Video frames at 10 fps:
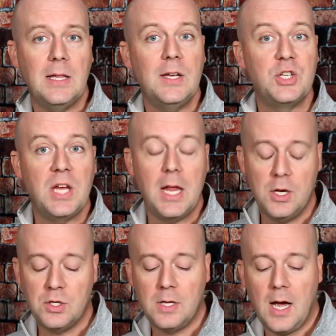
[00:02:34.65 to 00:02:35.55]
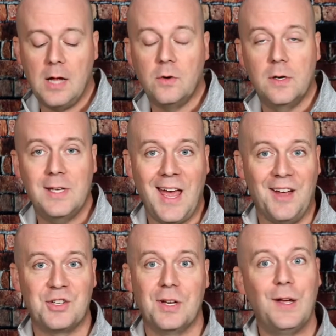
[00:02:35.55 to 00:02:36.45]
and they changed the Holler and
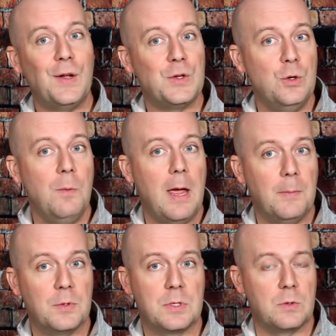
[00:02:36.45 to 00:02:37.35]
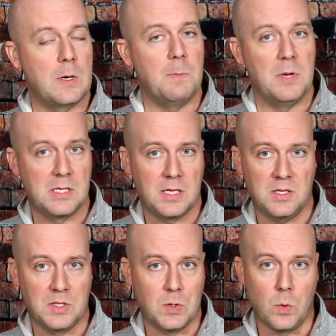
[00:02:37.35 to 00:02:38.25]
Dash to Maple Street
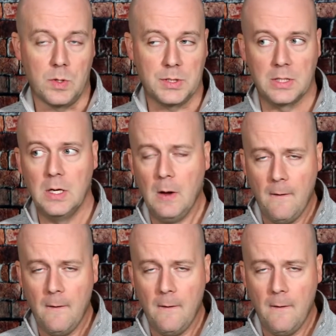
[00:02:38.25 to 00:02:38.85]
biscuit stores,